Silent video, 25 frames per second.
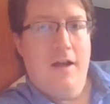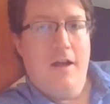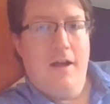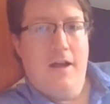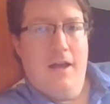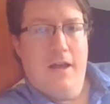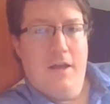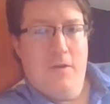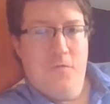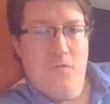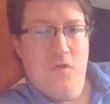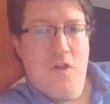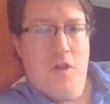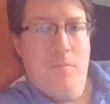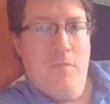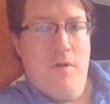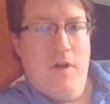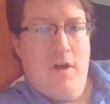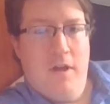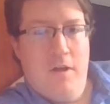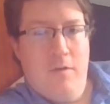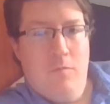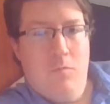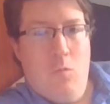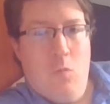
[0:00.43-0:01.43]
Hi, a film
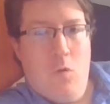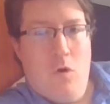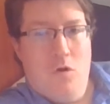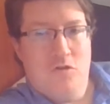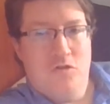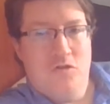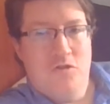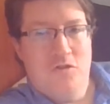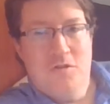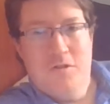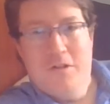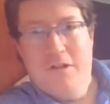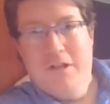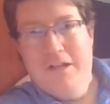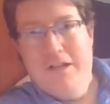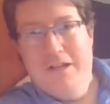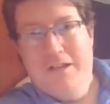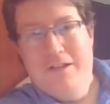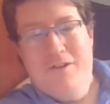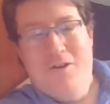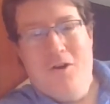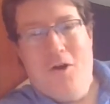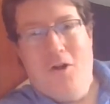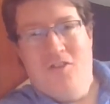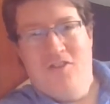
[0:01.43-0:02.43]
I watched
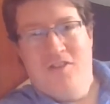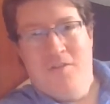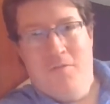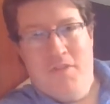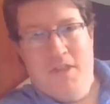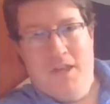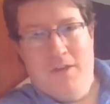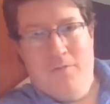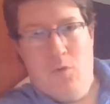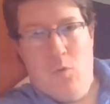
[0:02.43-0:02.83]
on something